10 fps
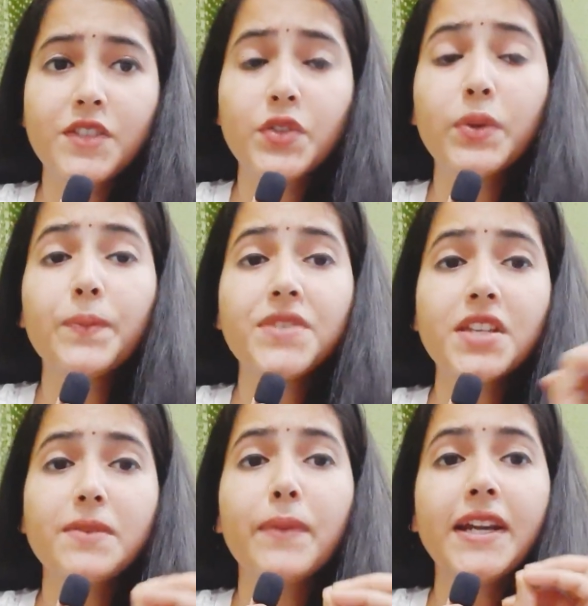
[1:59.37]
So
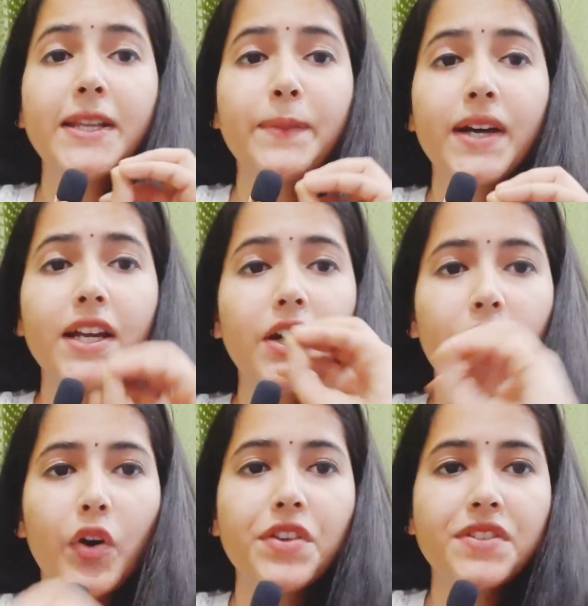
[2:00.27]
just multiply a
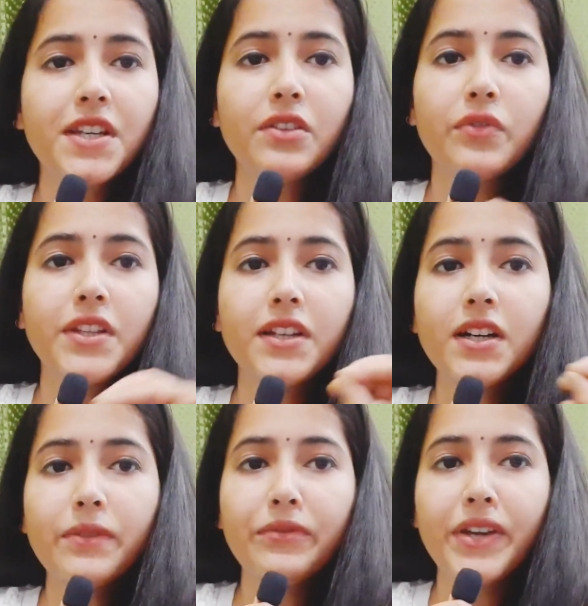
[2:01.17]
constant with
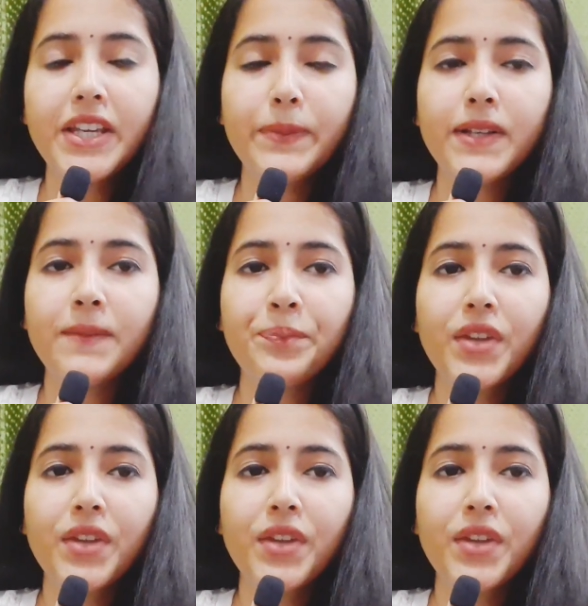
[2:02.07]
a variable.